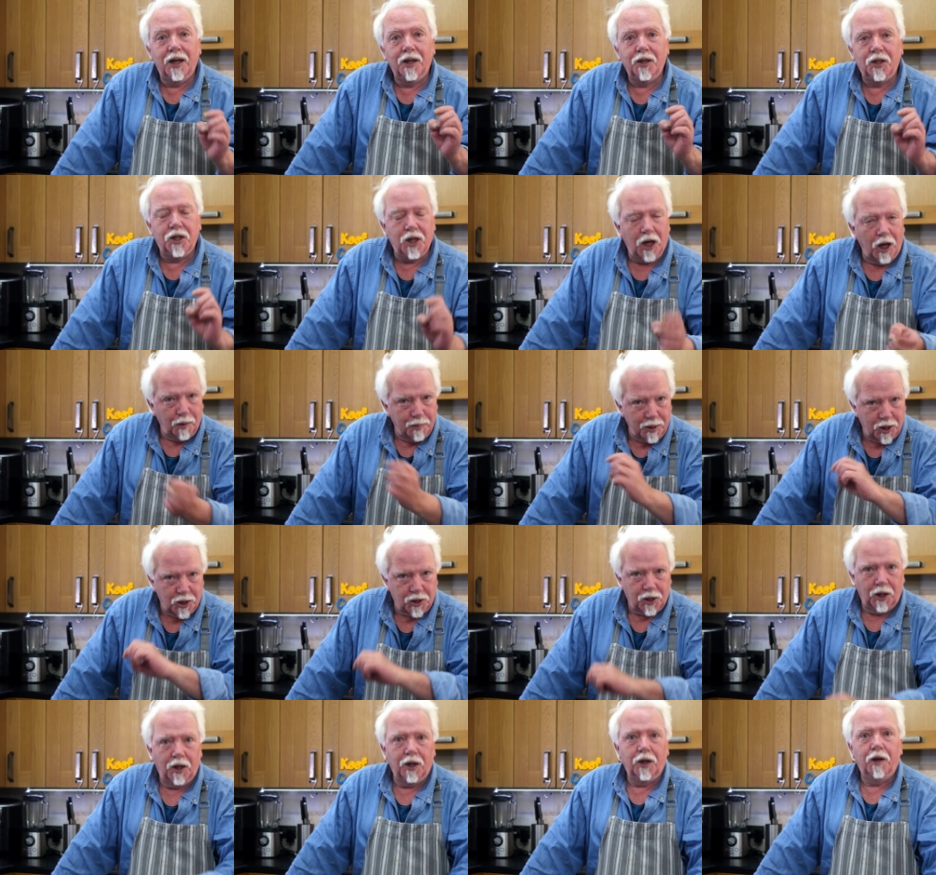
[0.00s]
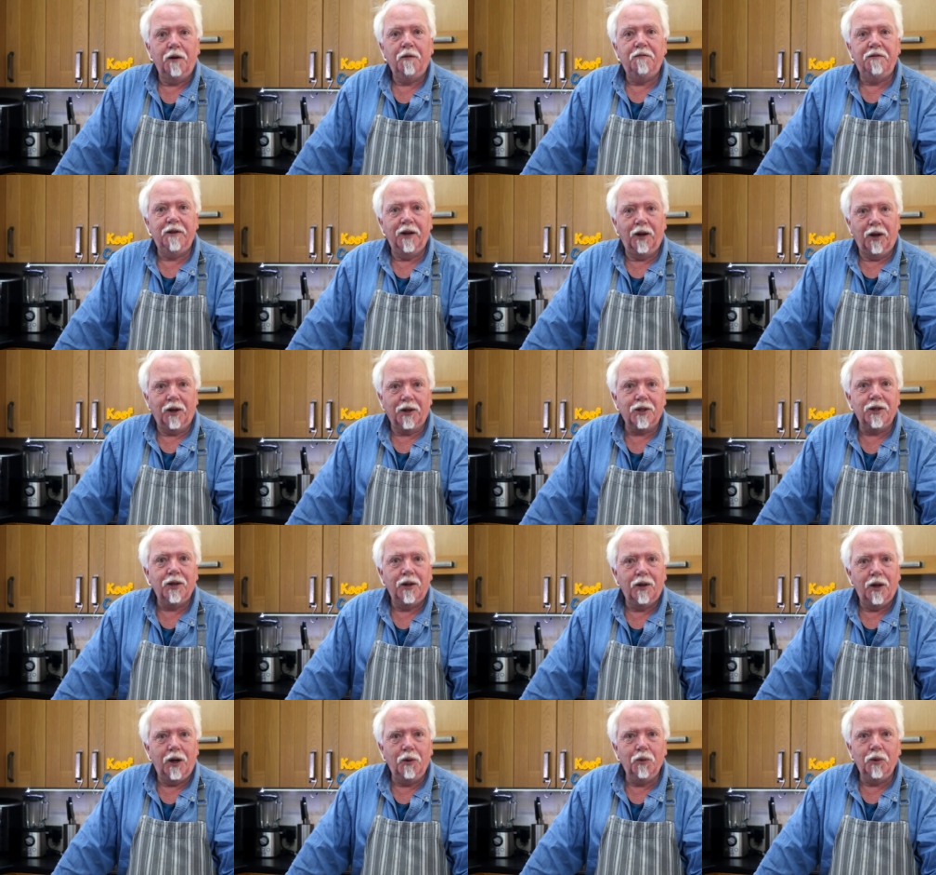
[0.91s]
Derbyshire filled
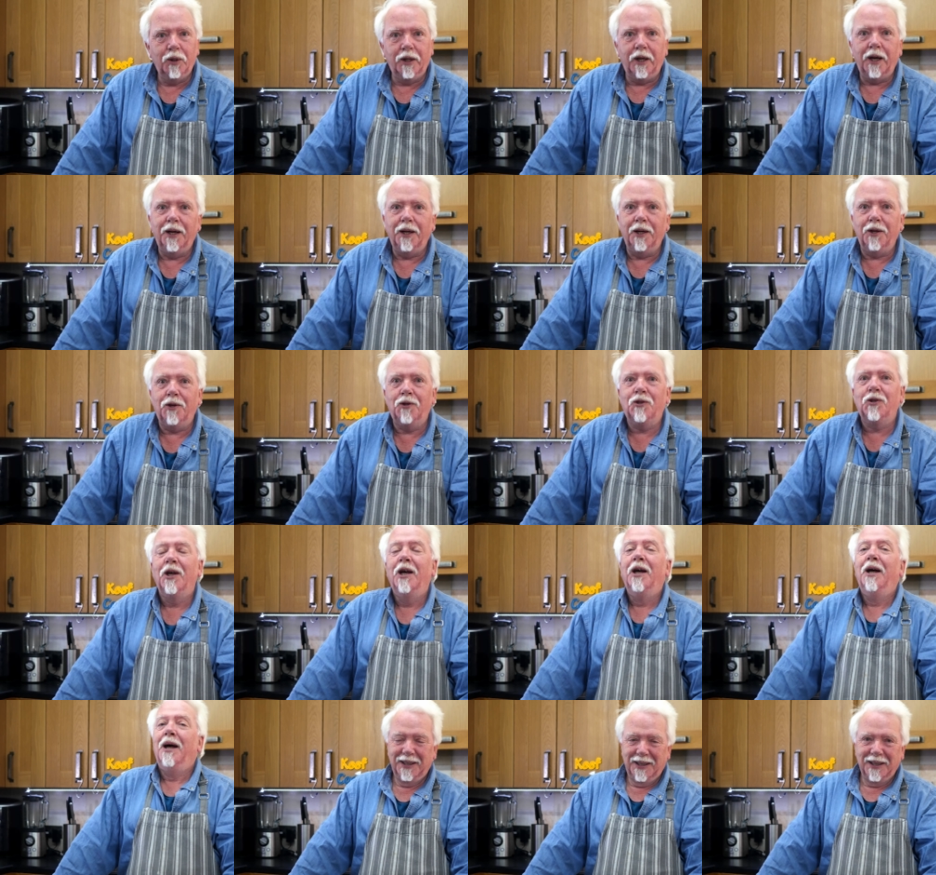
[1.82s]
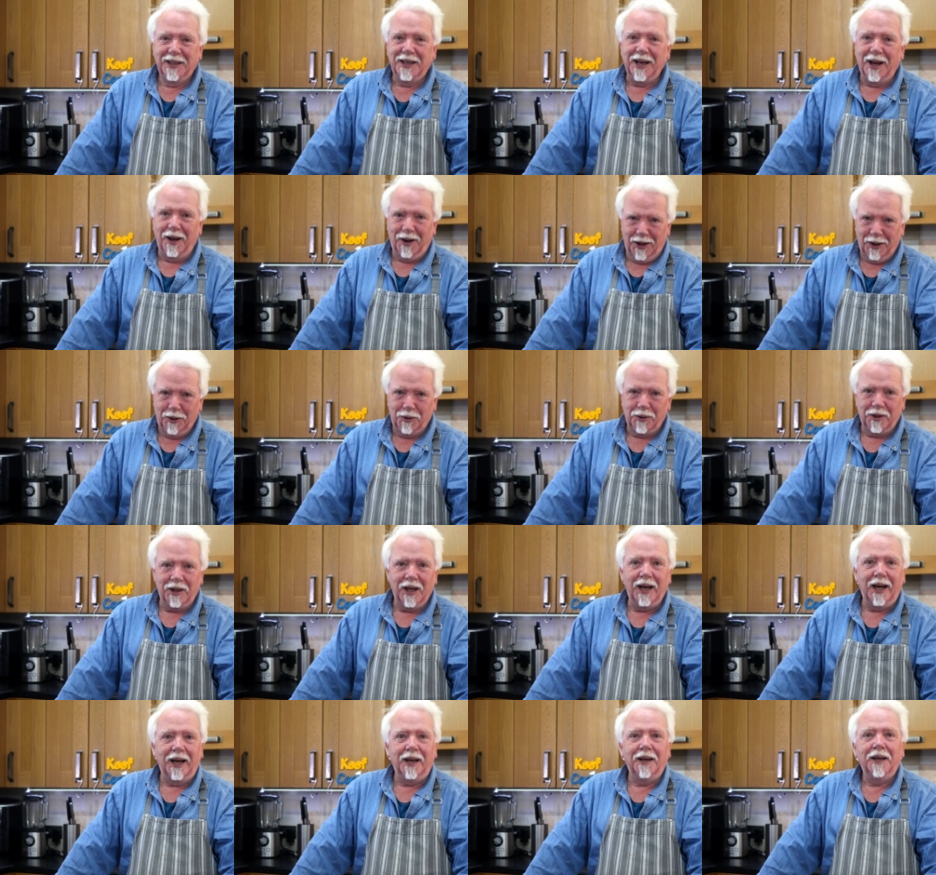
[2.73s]
oatcakes. Get a load of
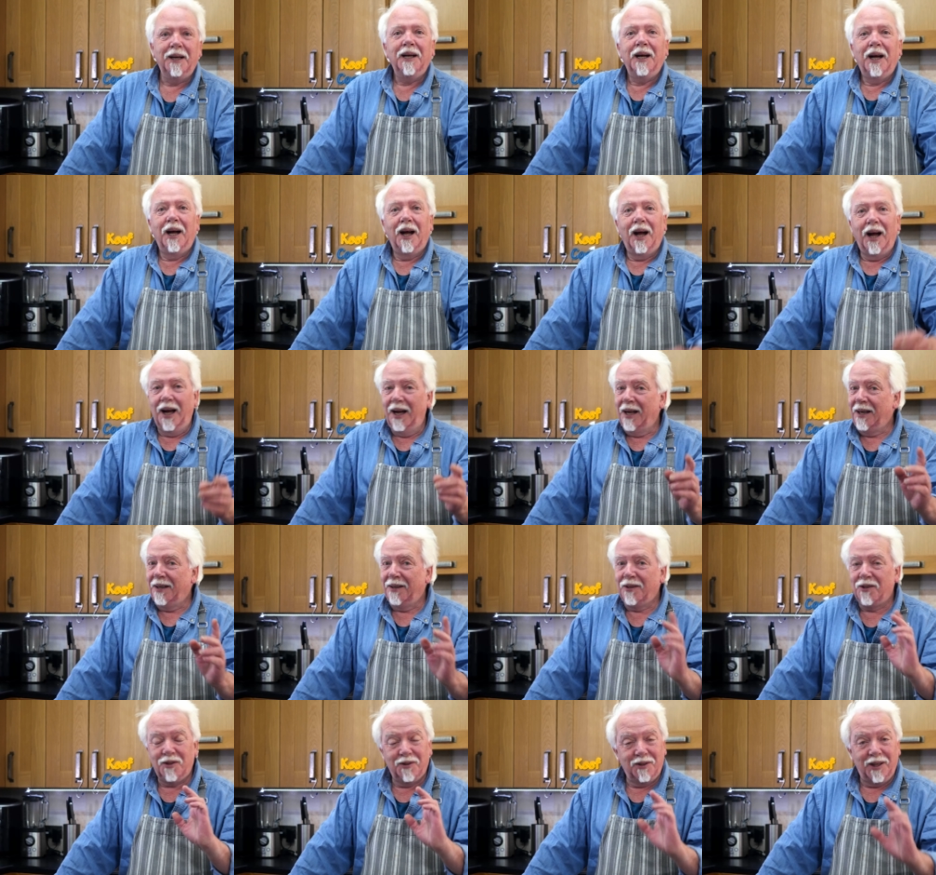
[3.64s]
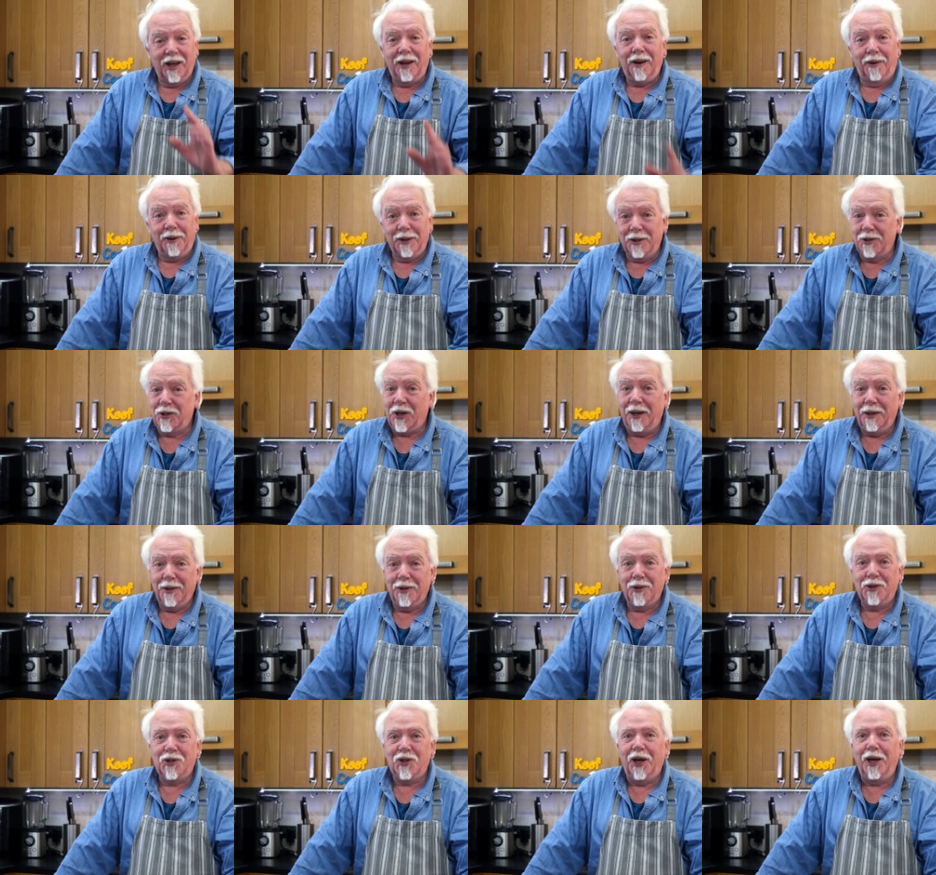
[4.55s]
that. And they are exactly
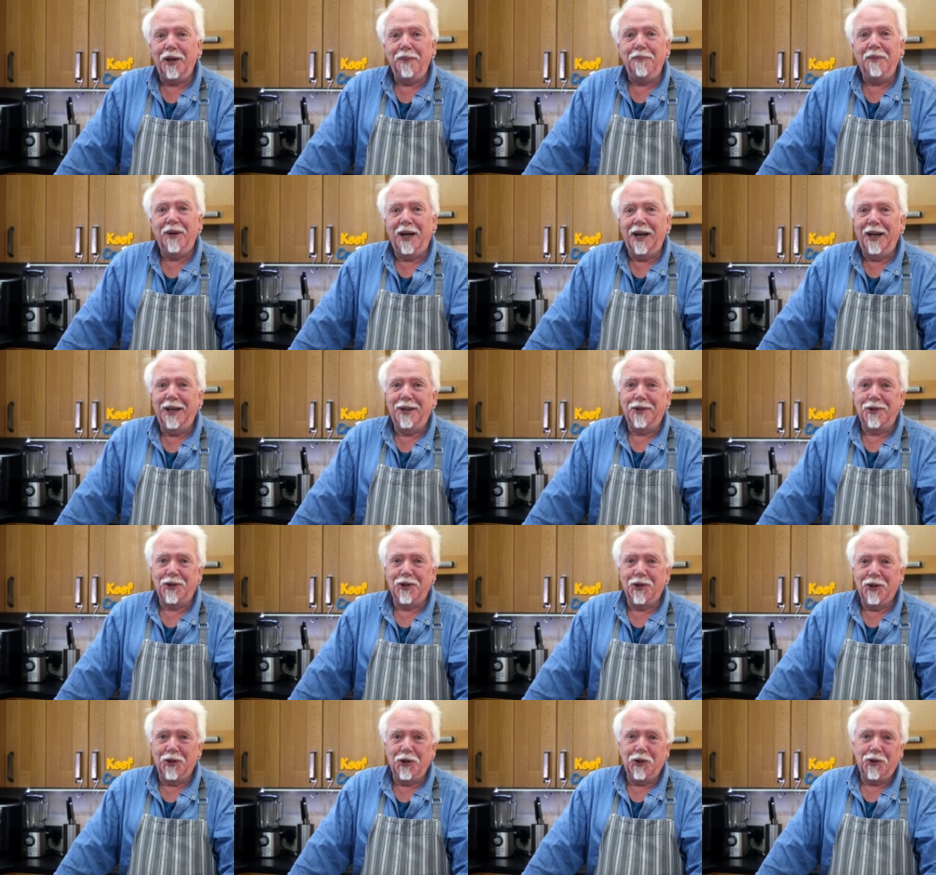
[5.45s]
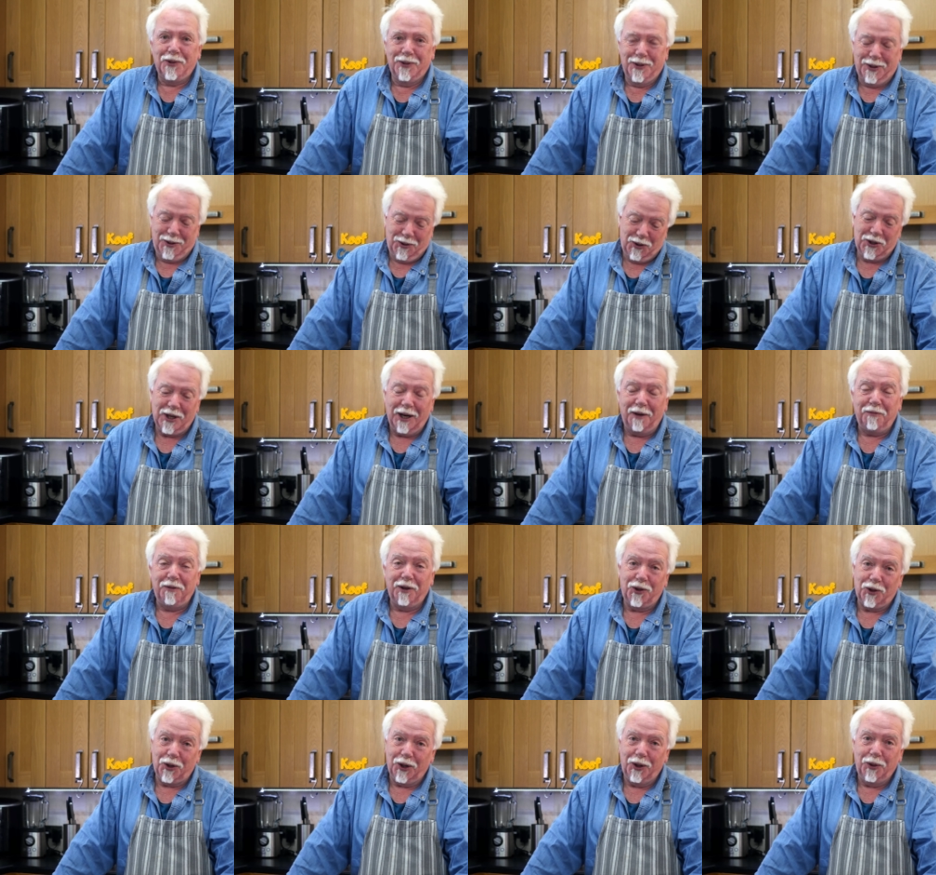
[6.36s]
the same as
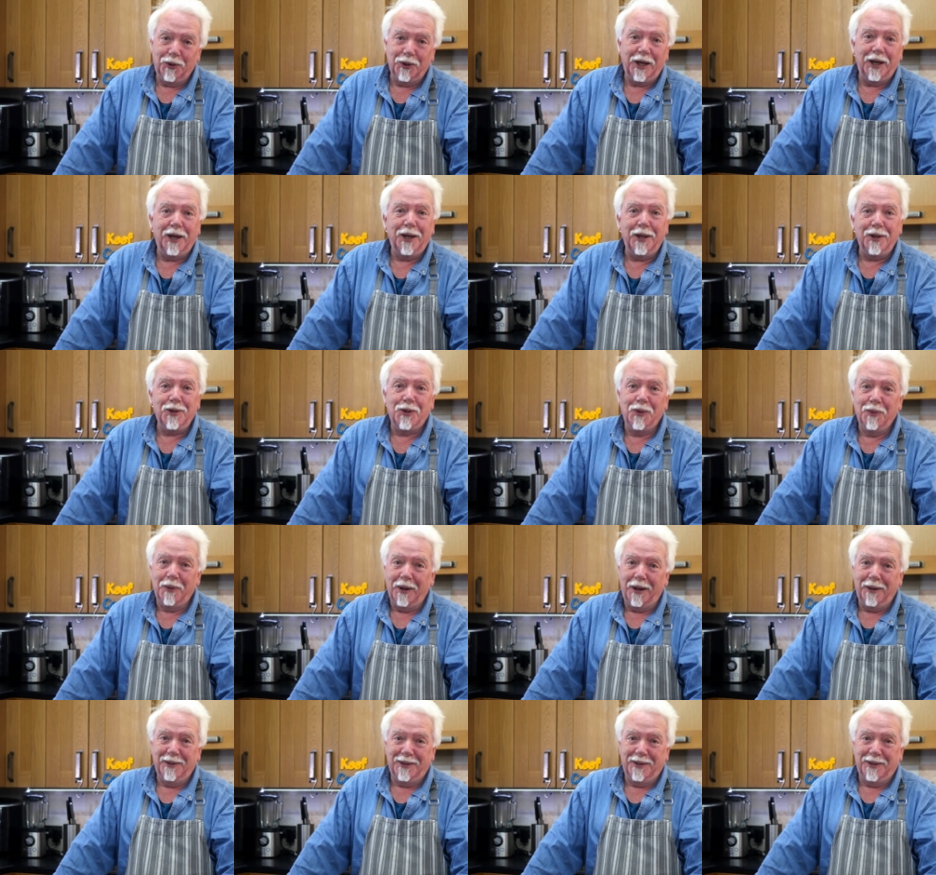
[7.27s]
Staffordshire oatcakes.